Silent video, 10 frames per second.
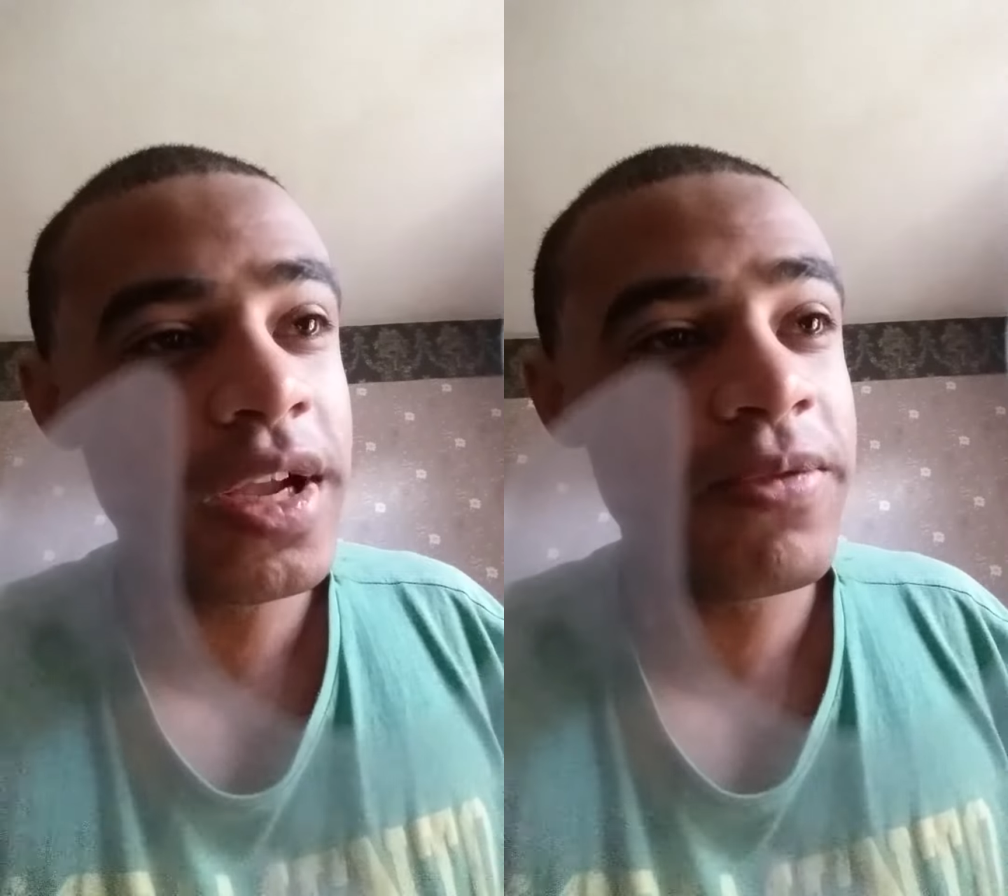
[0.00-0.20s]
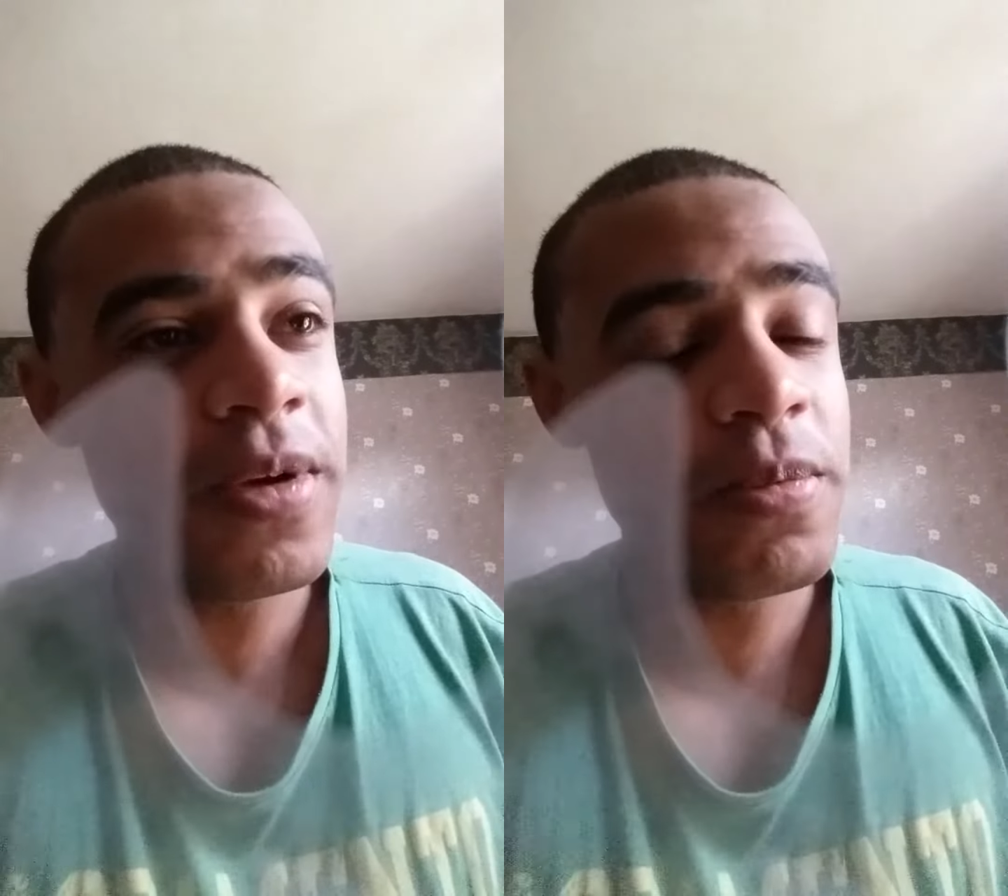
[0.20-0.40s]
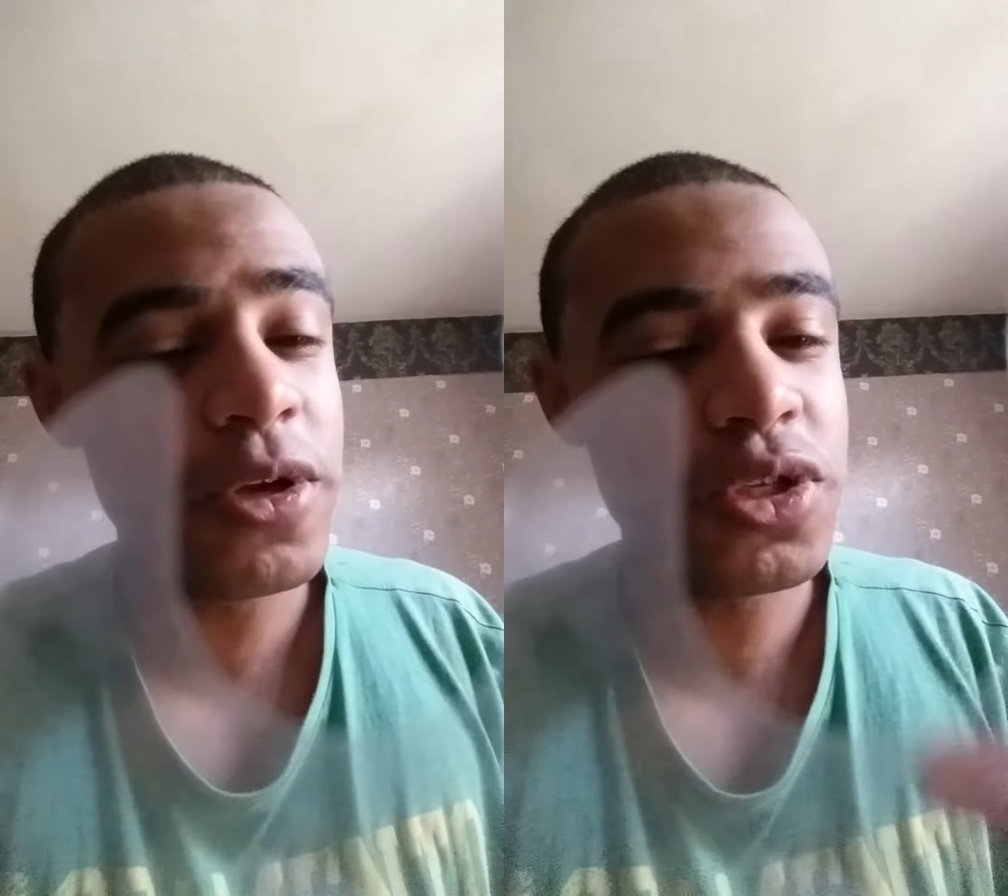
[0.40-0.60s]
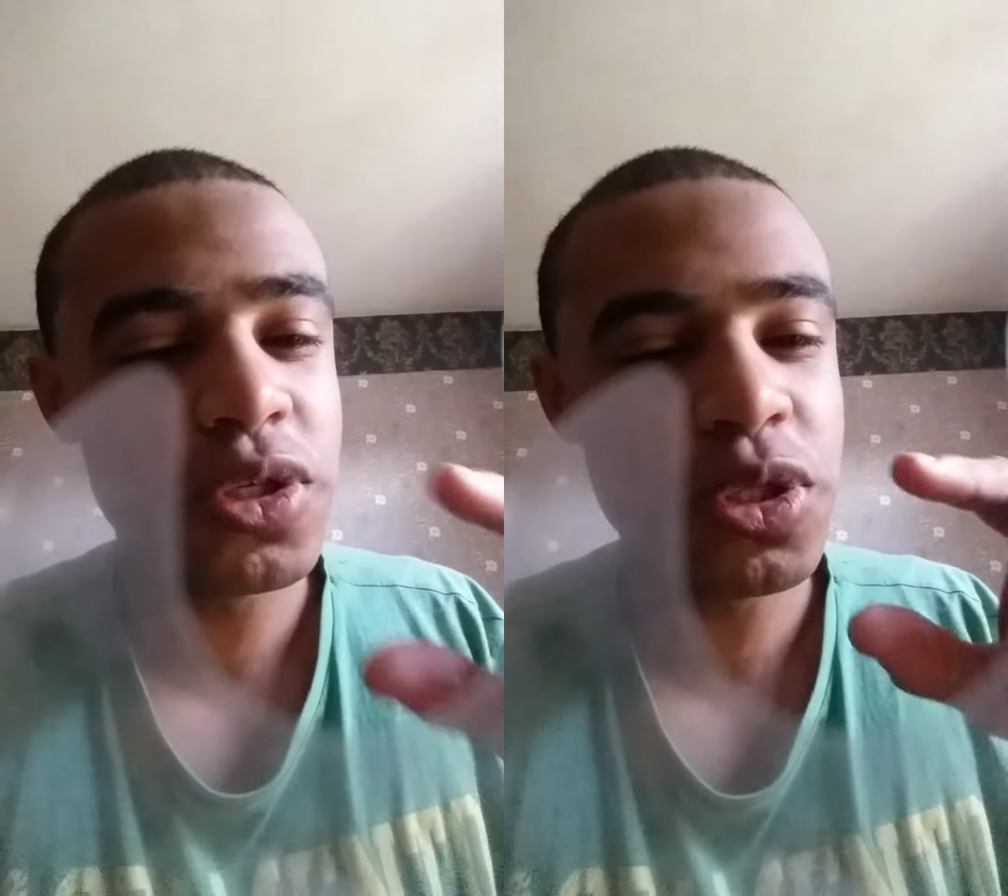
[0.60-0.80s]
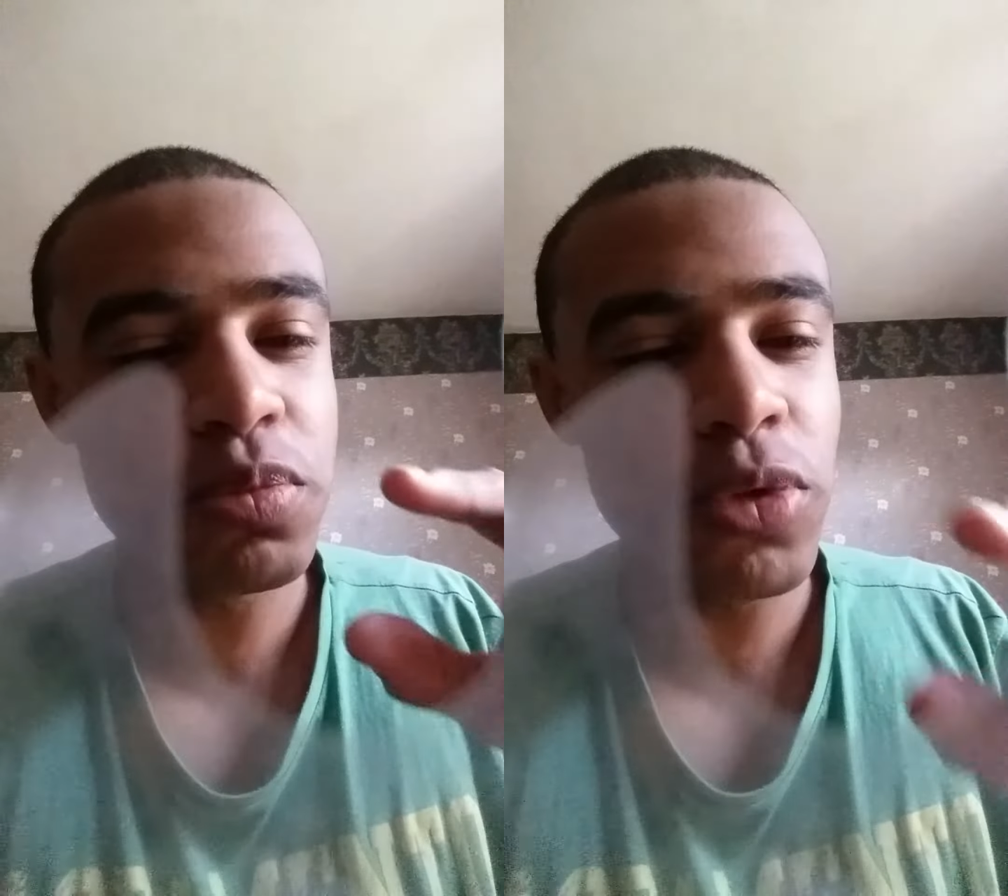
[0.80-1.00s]
give them a
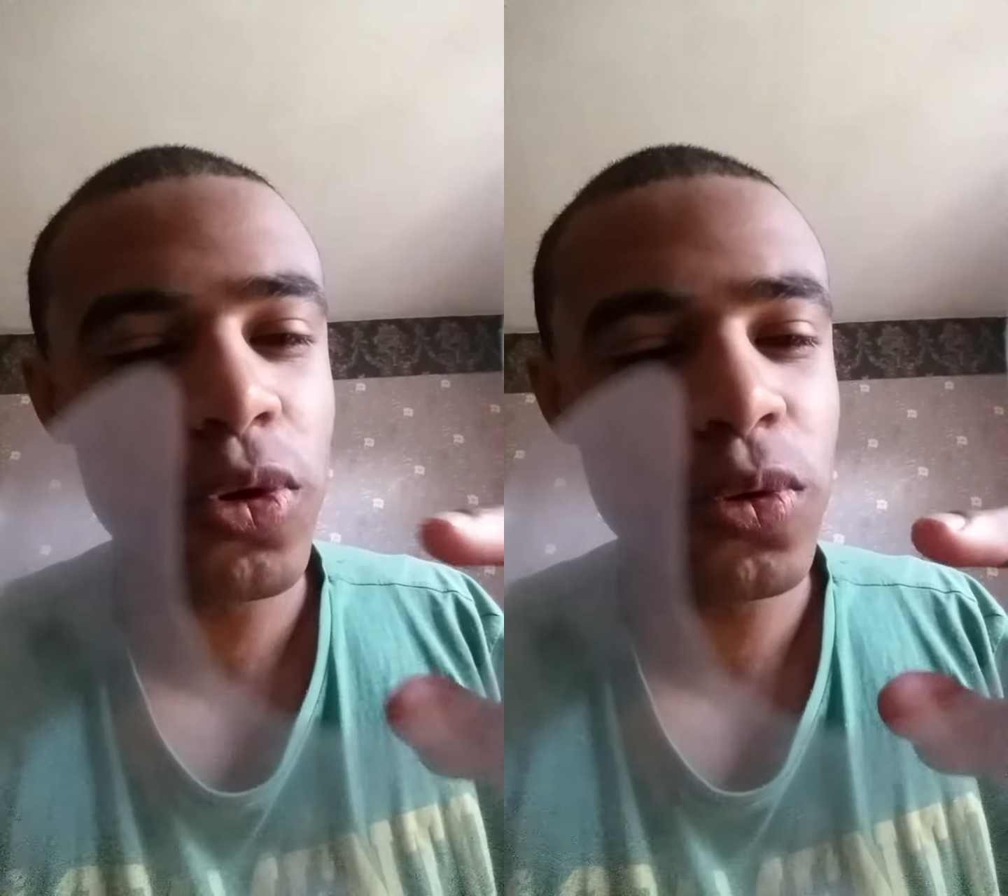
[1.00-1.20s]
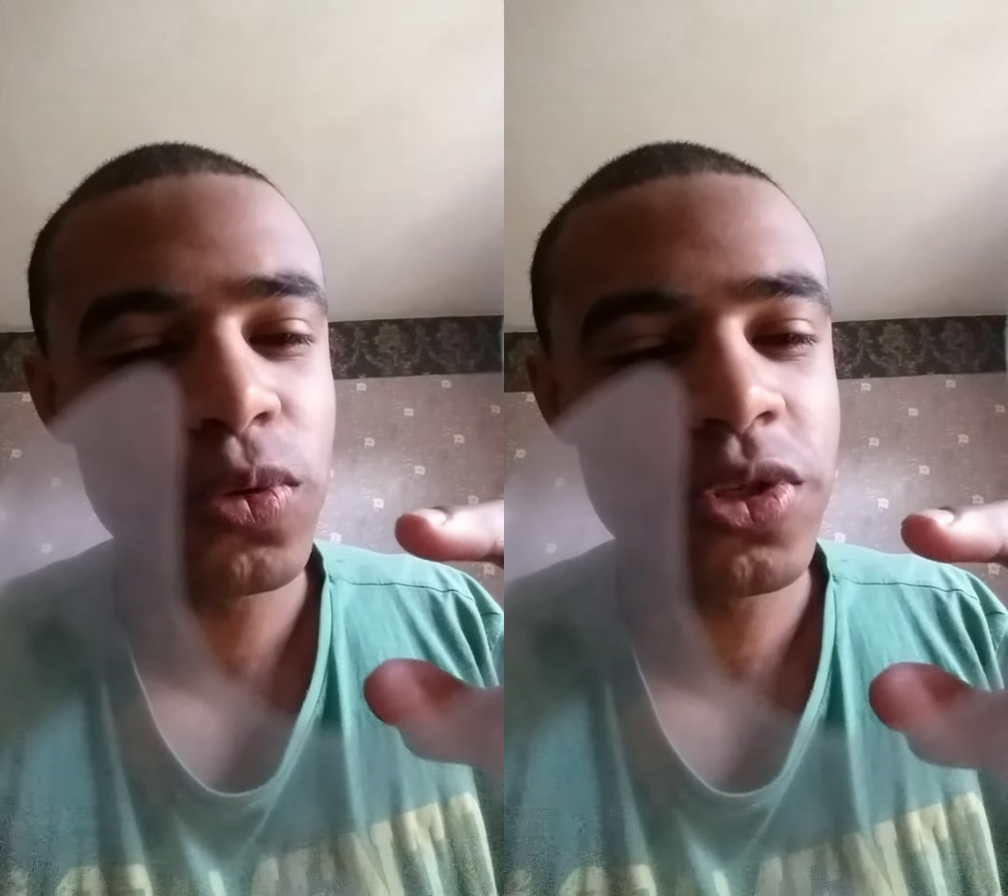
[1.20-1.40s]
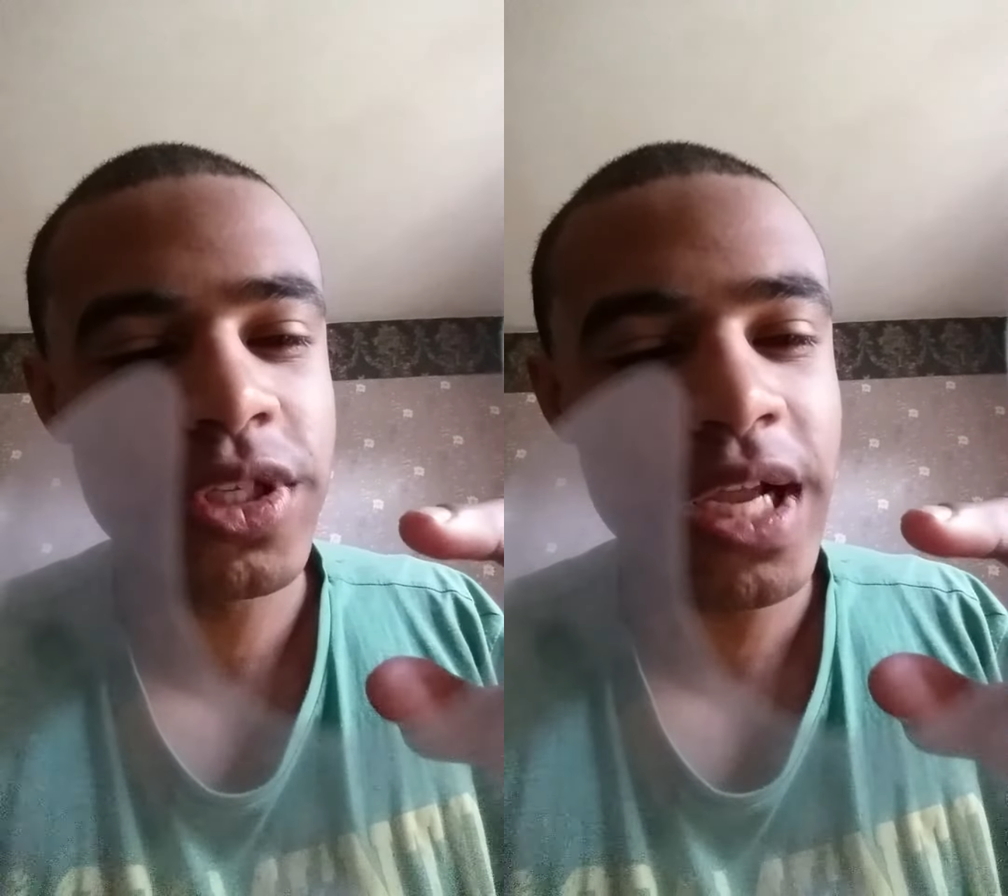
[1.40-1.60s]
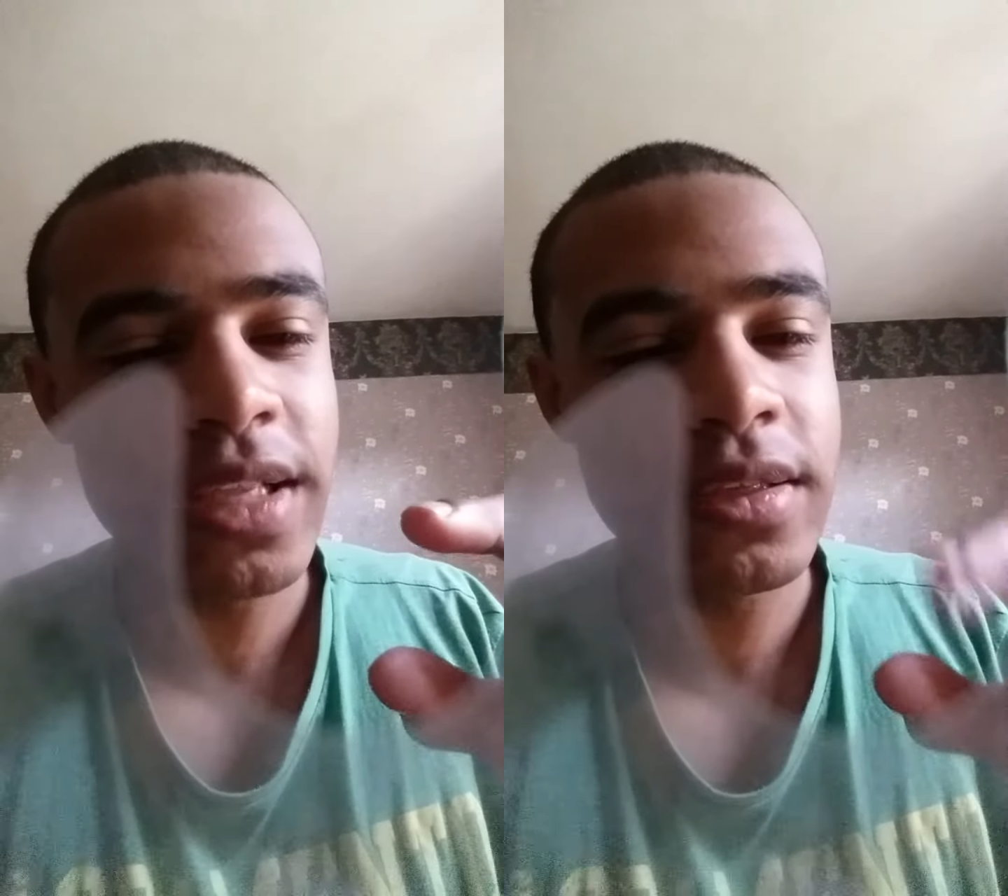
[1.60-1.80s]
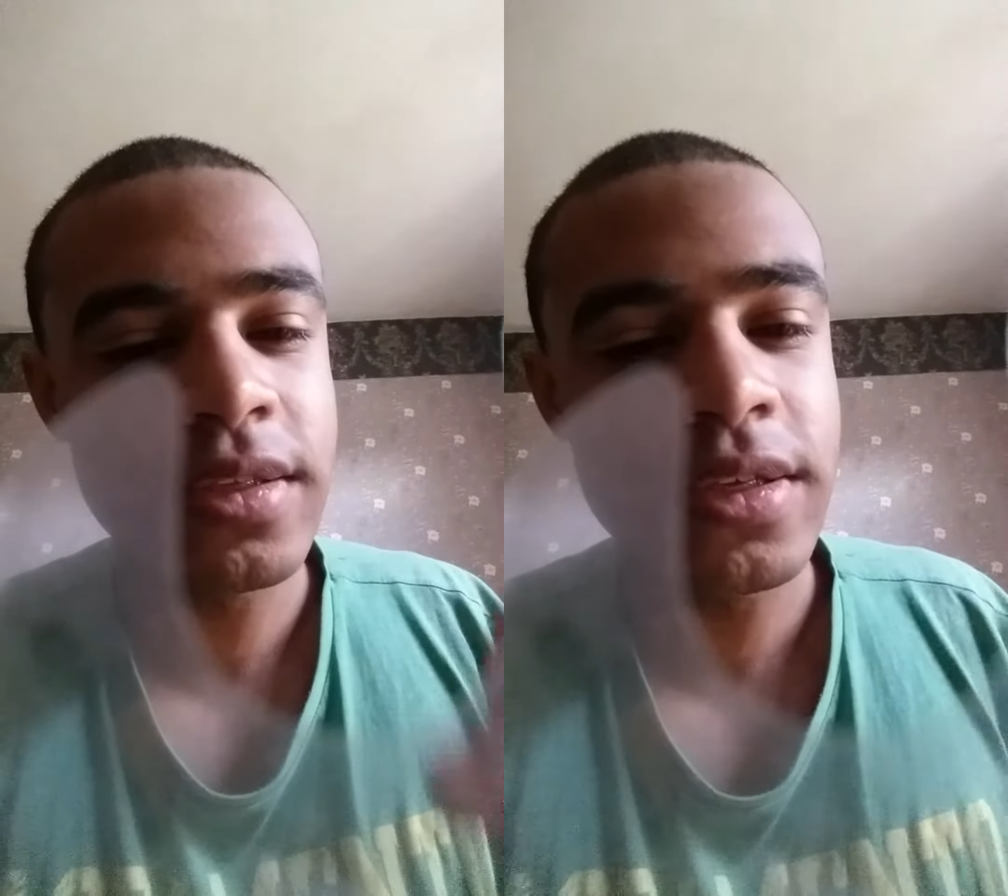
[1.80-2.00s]
small
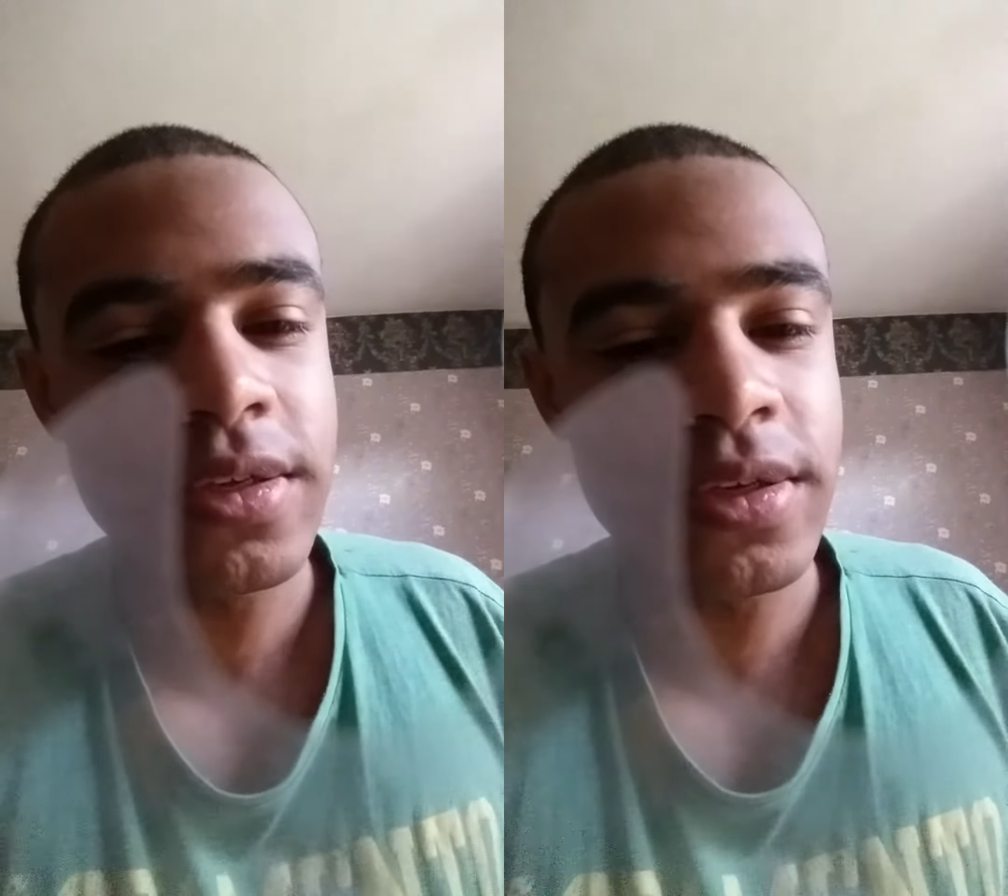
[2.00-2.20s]
sentence.